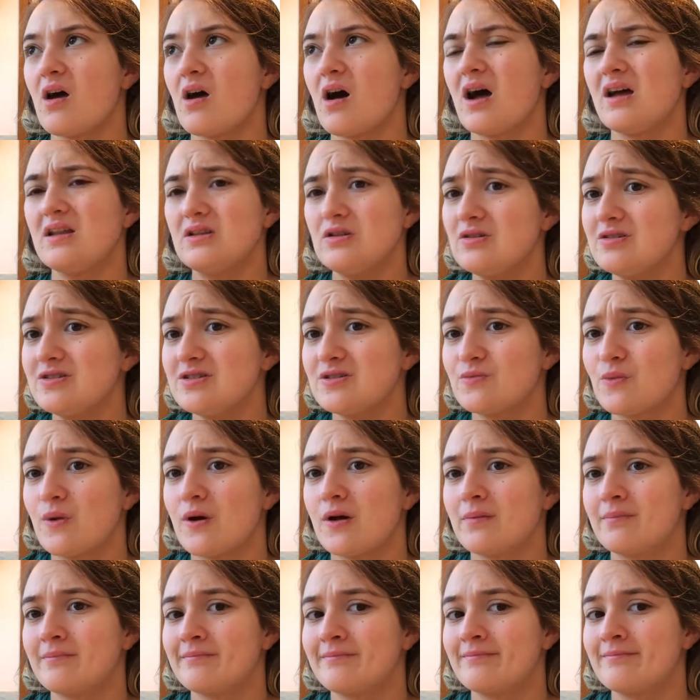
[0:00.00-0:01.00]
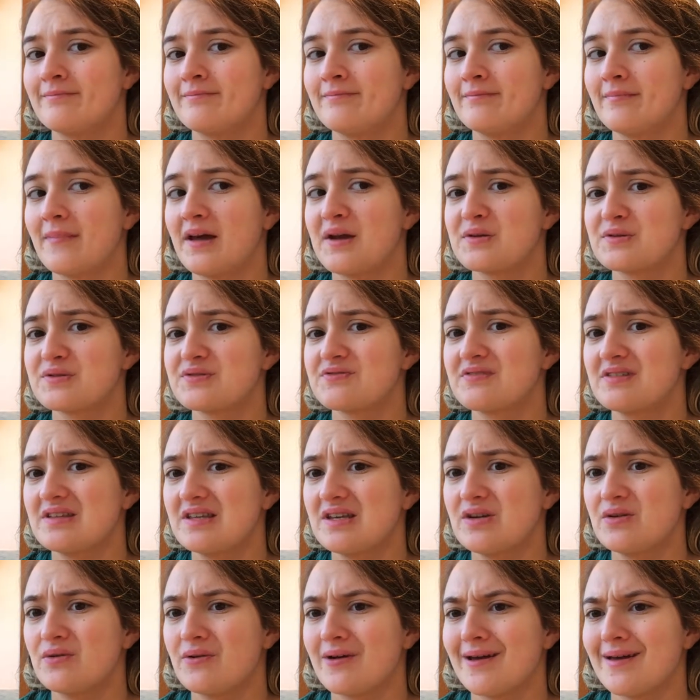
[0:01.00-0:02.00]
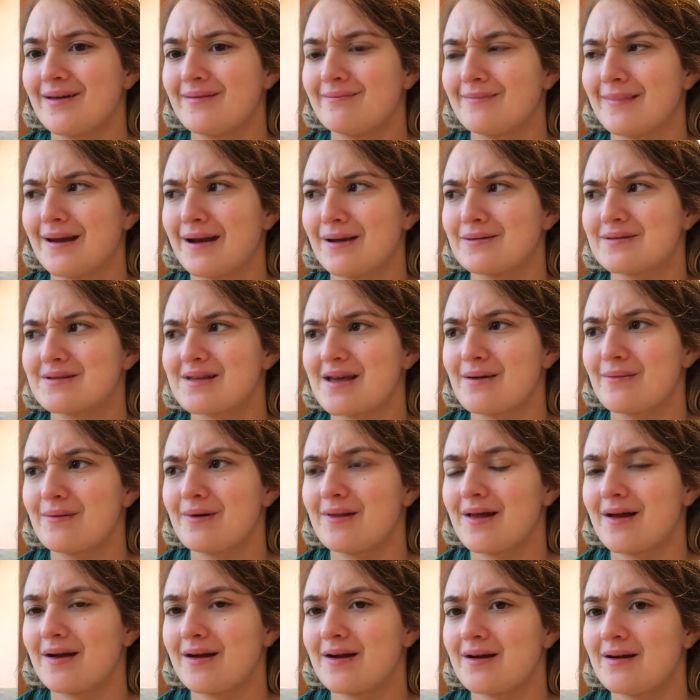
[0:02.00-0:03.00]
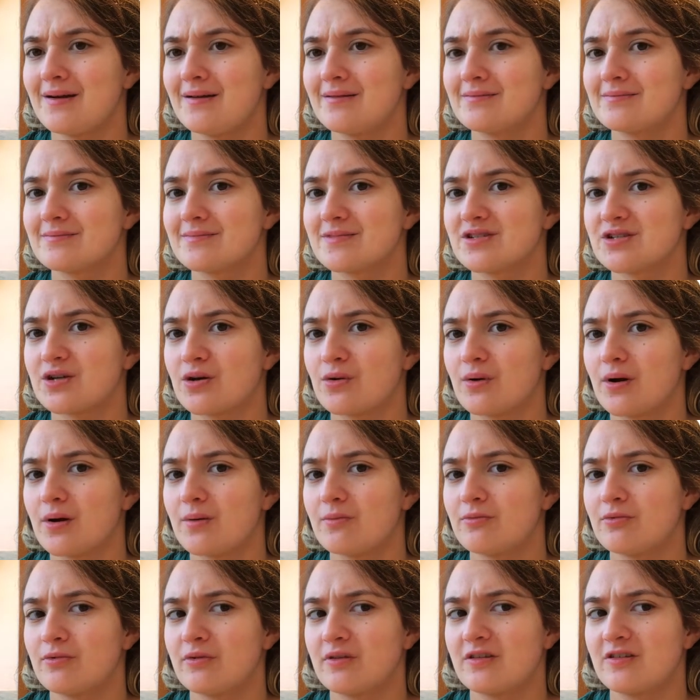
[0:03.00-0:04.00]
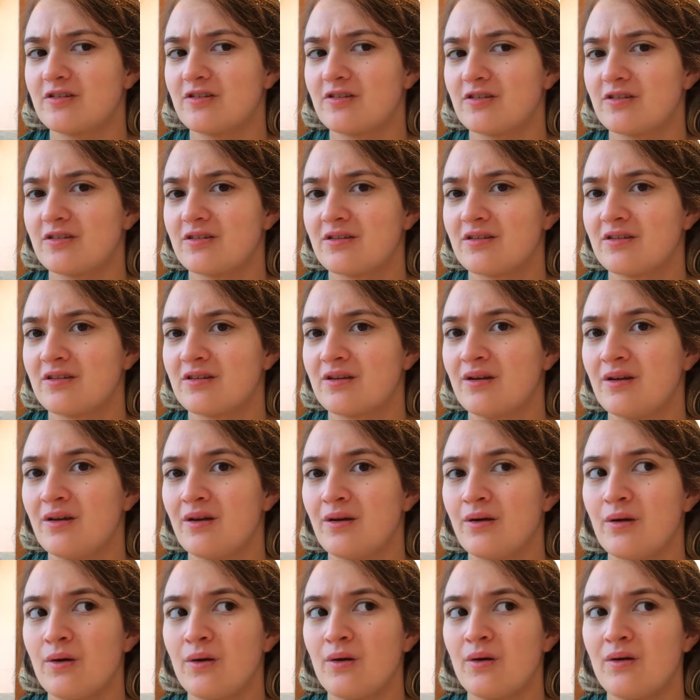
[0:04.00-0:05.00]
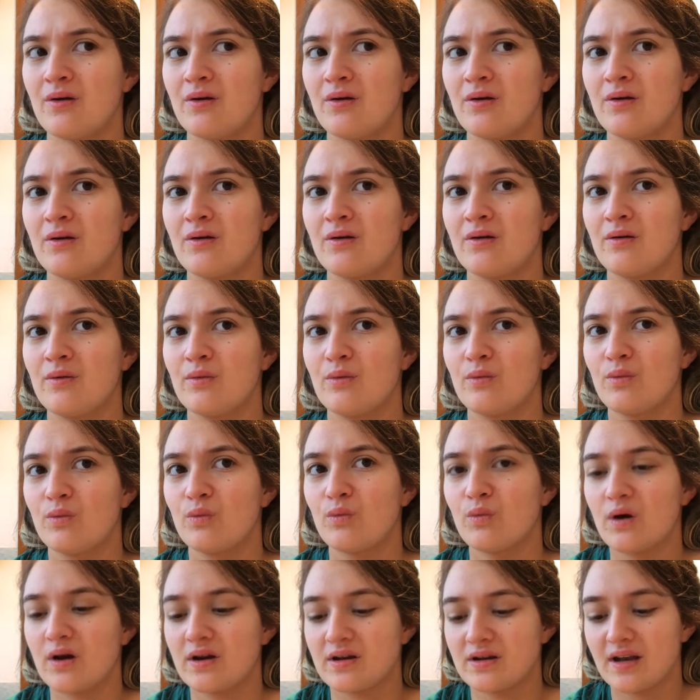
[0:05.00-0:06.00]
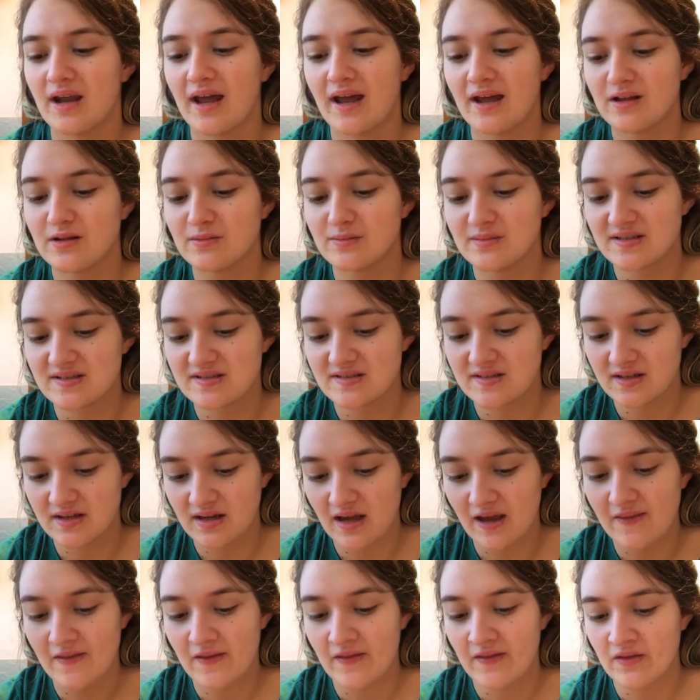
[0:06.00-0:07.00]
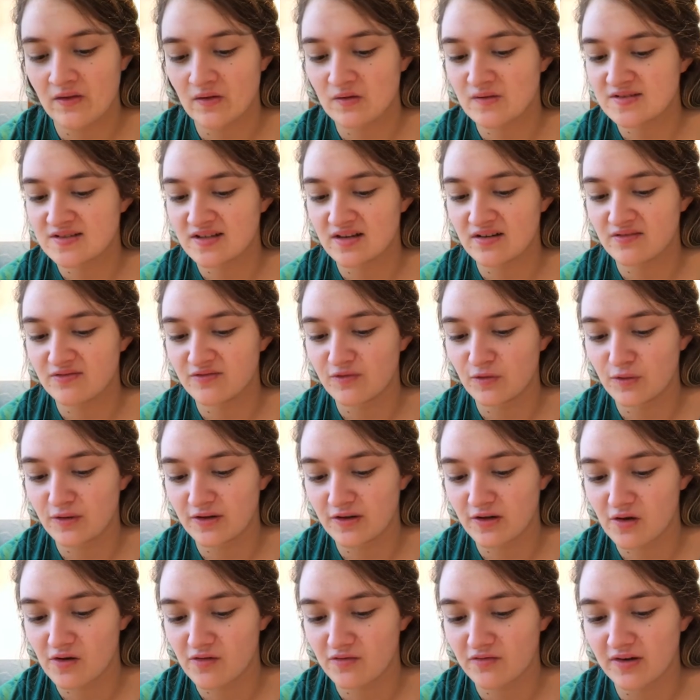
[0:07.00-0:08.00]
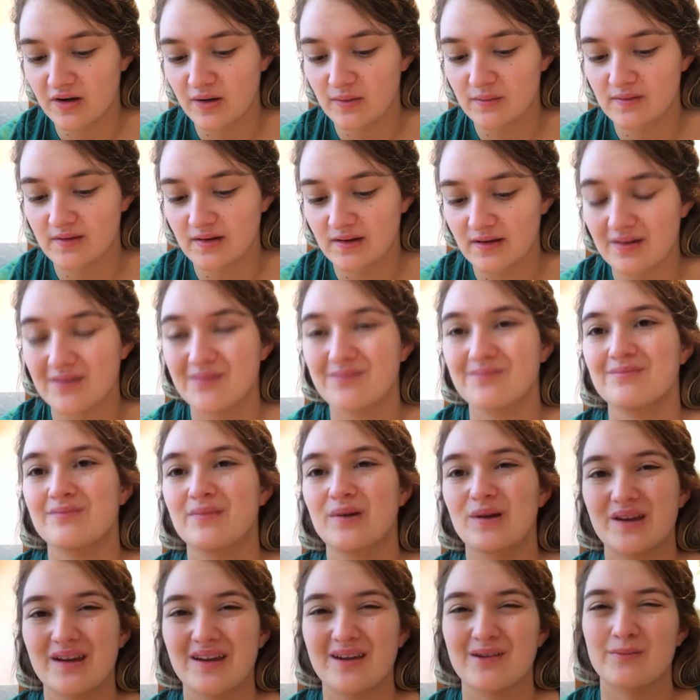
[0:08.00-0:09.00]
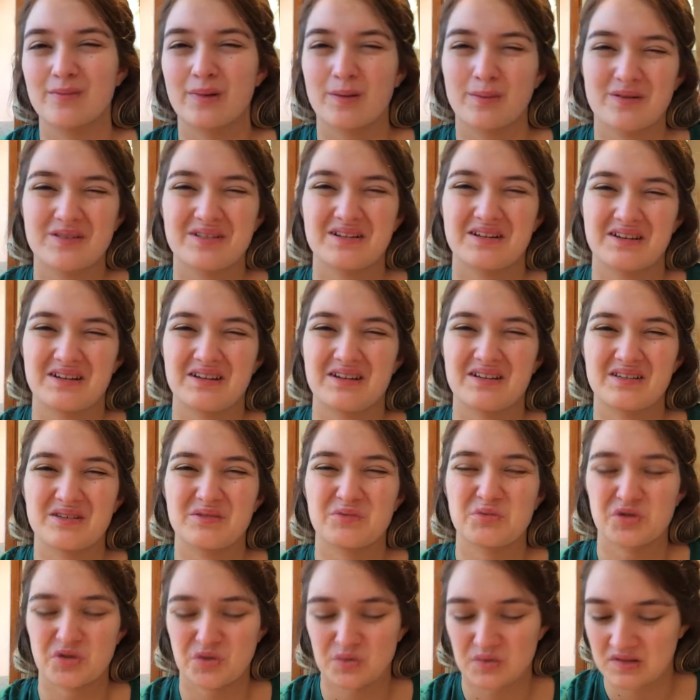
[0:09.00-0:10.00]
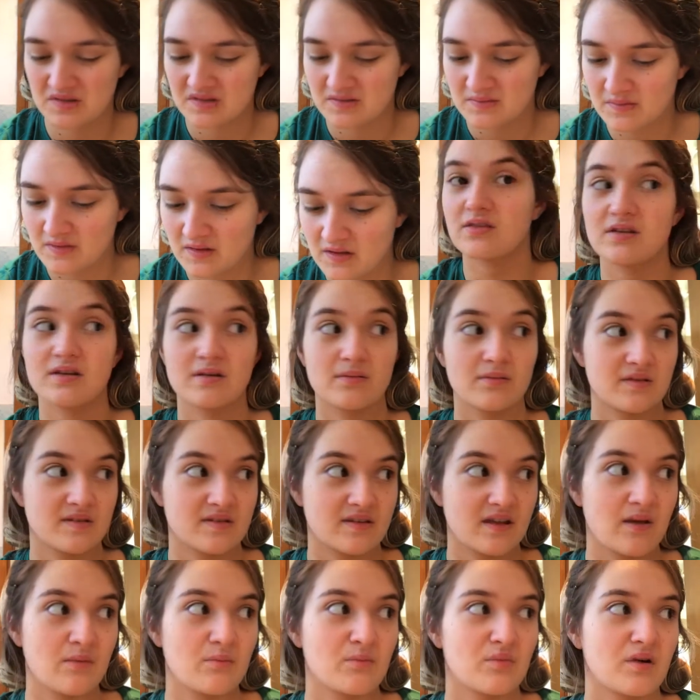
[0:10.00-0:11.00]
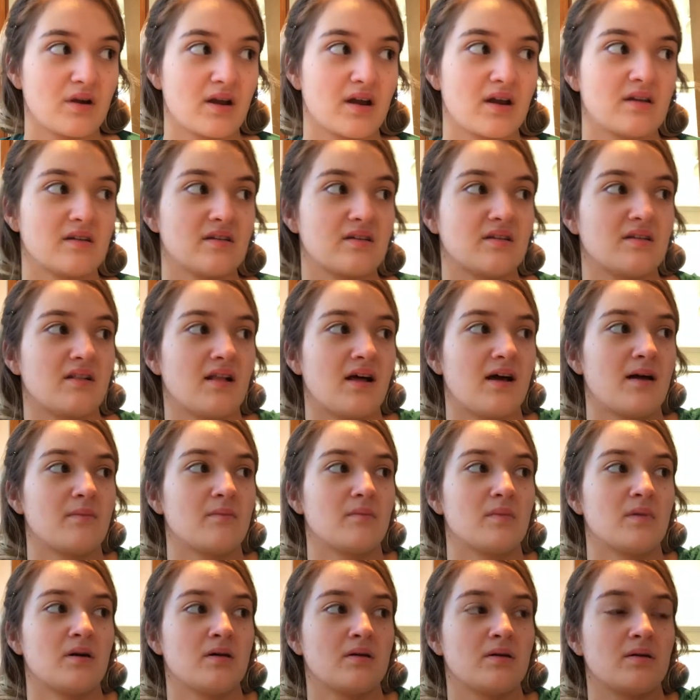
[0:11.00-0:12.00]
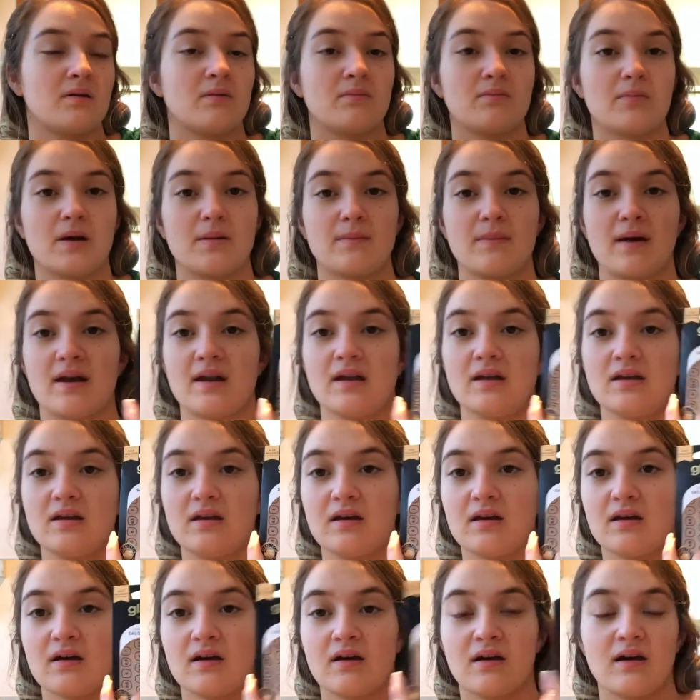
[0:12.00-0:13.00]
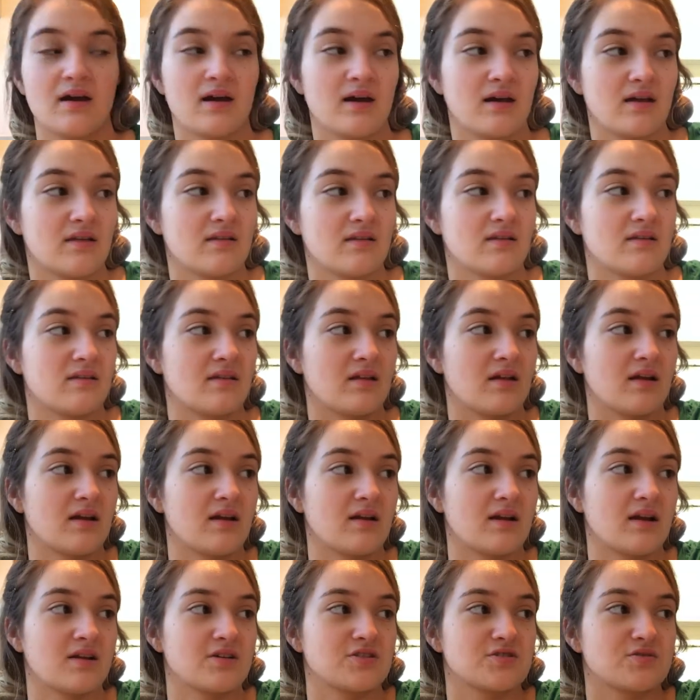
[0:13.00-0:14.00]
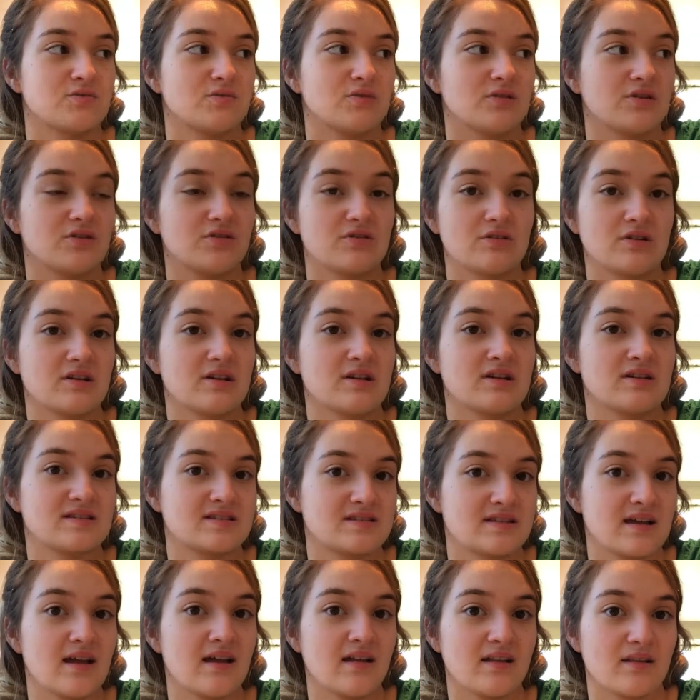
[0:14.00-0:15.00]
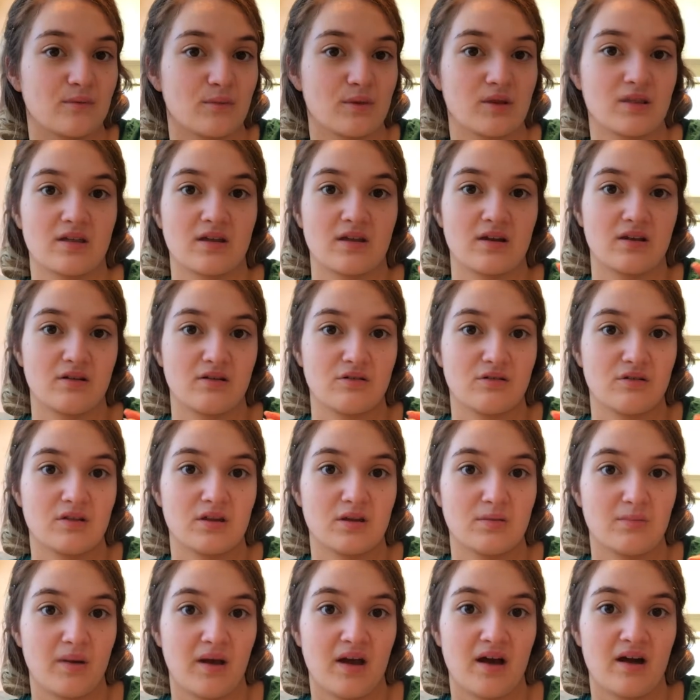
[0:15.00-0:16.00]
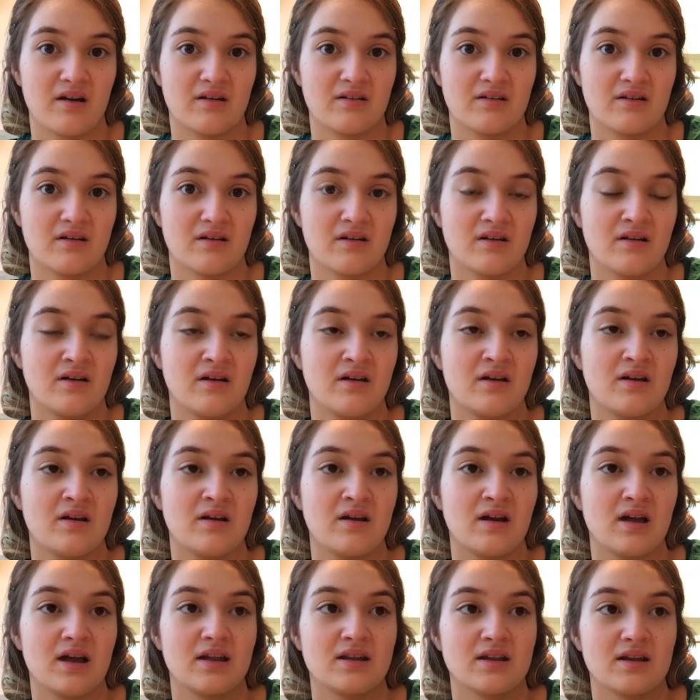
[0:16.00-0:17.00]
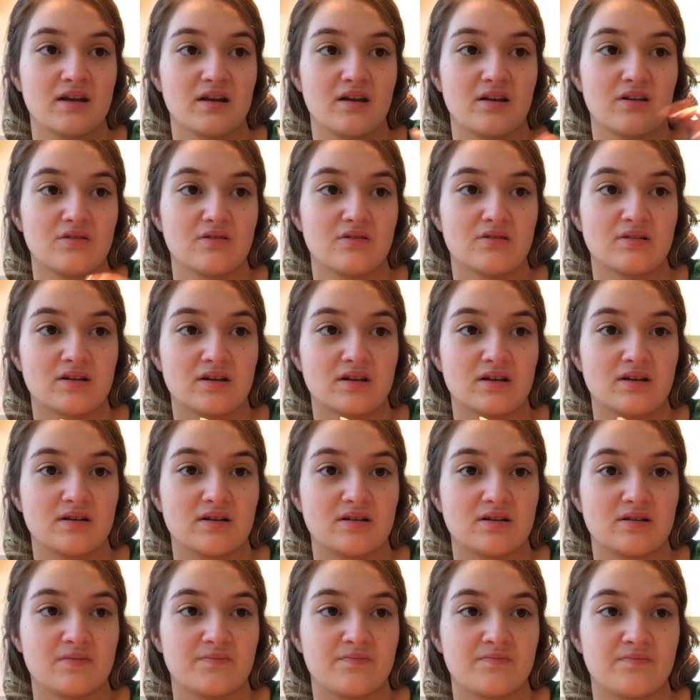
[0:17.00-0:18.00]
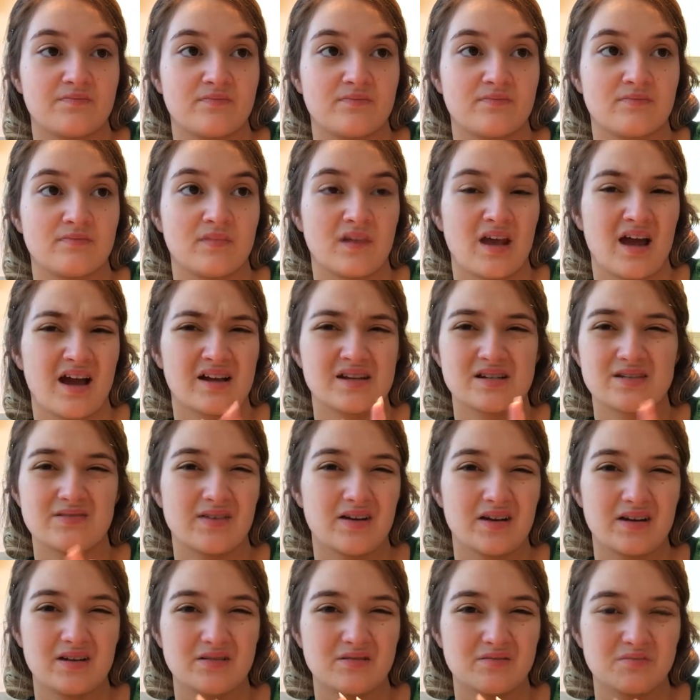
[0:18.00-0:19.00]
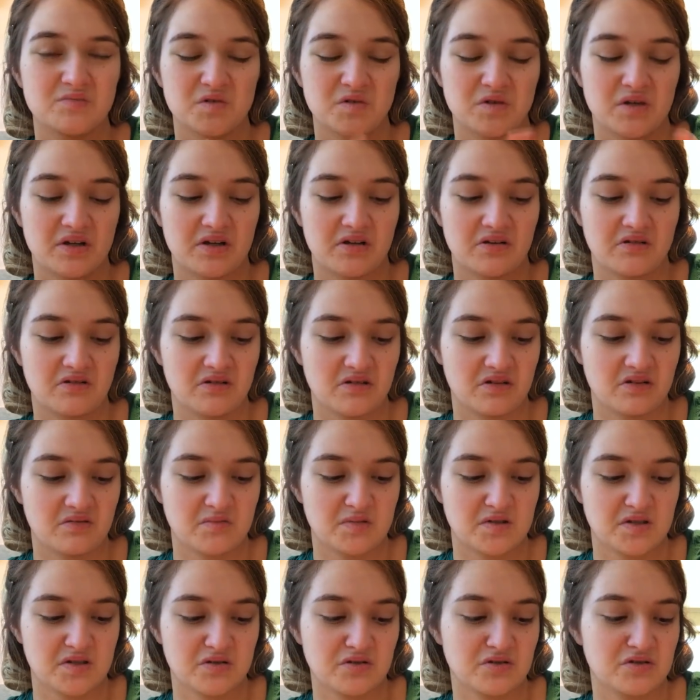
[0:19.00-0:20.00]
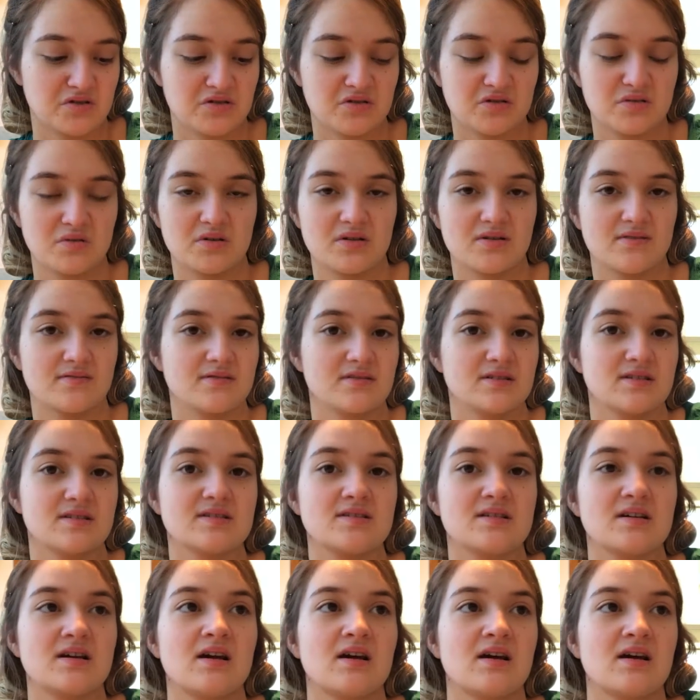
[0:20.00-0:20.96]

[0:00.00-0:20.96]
I lost one and it was really annoying and I was like, well, I can't show up with just one nail missing. And then they all started falling off and I was like, okay, I'm just gonna get some new ones. The same brand, Glam by Manny Care, has like an actual acrylic set with like acrylic powder and like acrylic activator or like acrylic solution or whatever it is.